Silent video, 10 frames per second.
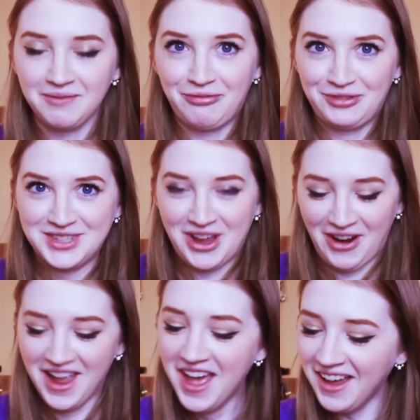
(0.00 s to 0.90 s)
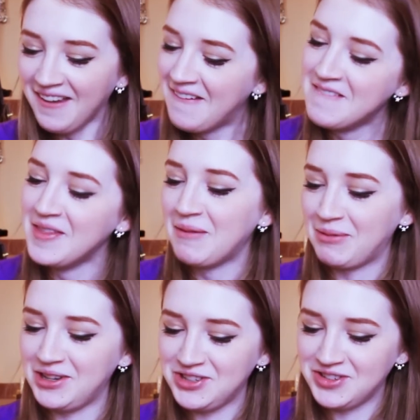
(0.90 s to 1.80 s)
Sorry.
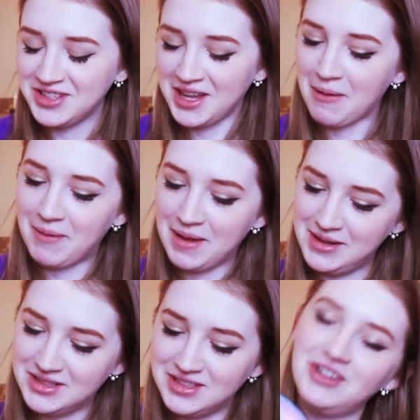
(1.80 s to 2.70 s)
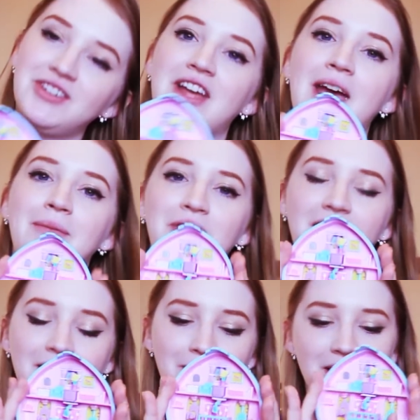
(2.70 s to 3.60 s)
Pretty sure it's like a babysitter type
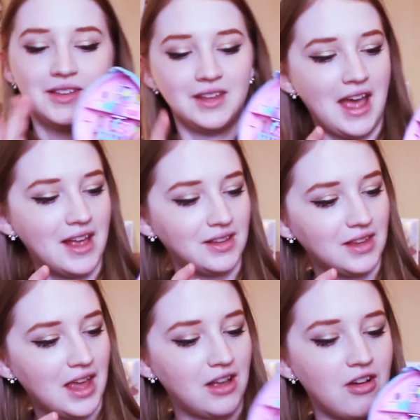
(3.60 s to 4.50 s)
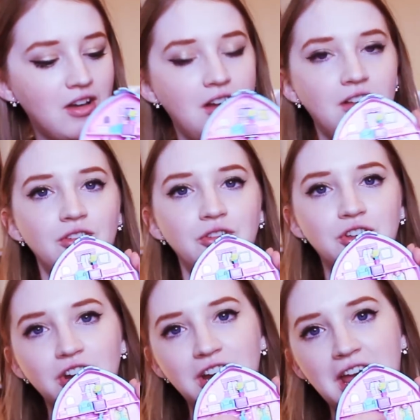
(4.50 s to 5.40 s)
thing, because it has like a little
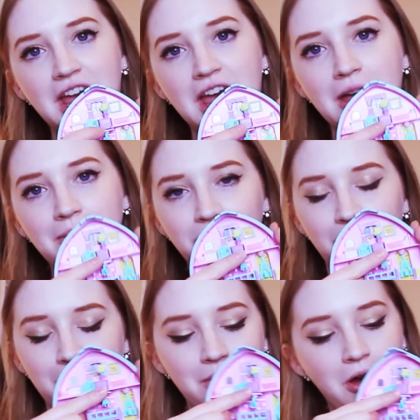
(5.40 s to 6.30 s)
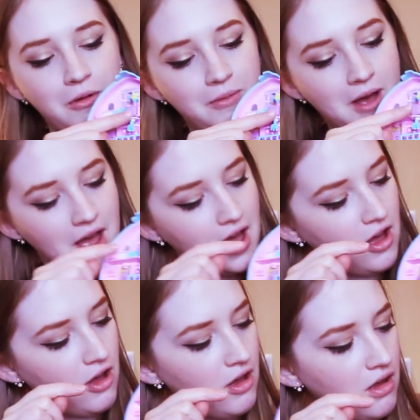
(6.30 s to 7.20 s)
crib, a little
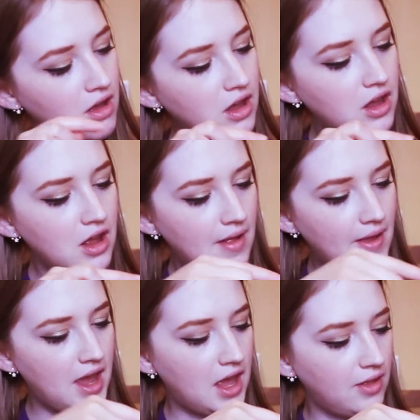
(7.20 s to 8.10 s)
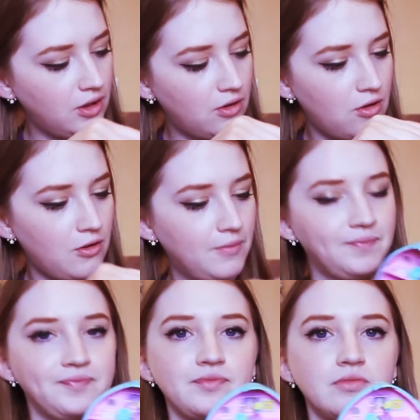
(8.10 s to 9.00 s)
mobile, and little
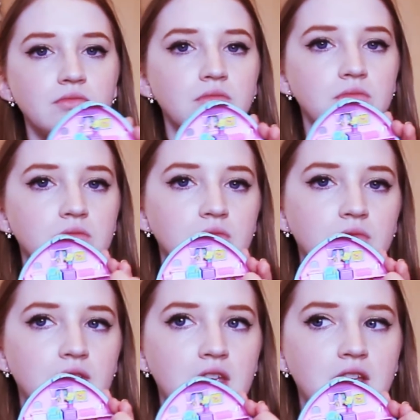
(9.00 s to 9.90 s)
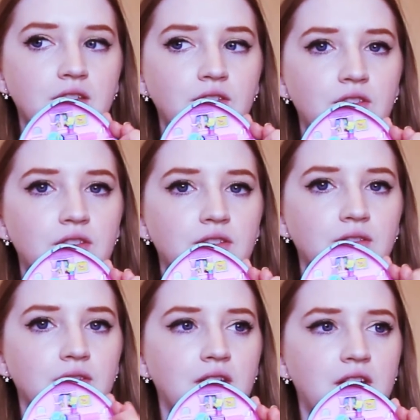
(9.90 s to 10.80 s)
things.
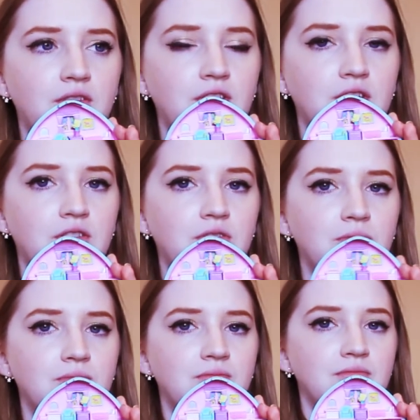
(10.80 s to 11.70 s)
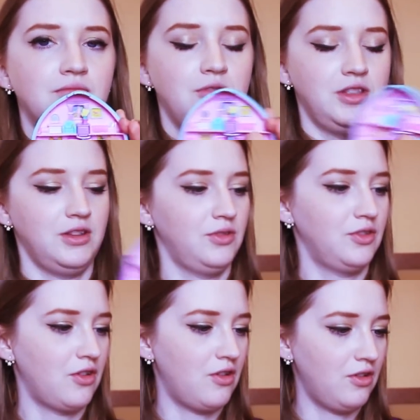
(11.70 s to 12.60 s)
I don't know what those are
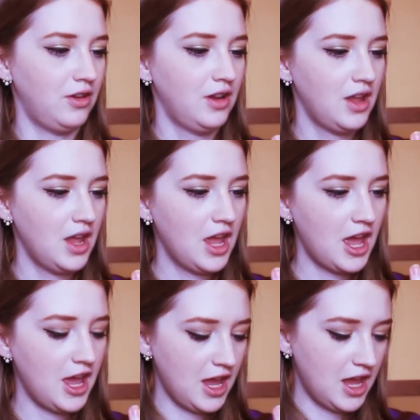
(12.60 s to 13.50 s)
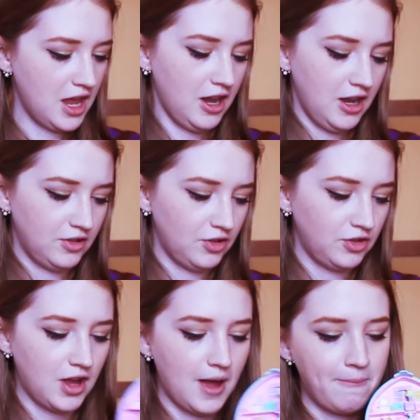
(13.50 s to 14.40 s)
called. And it's also got a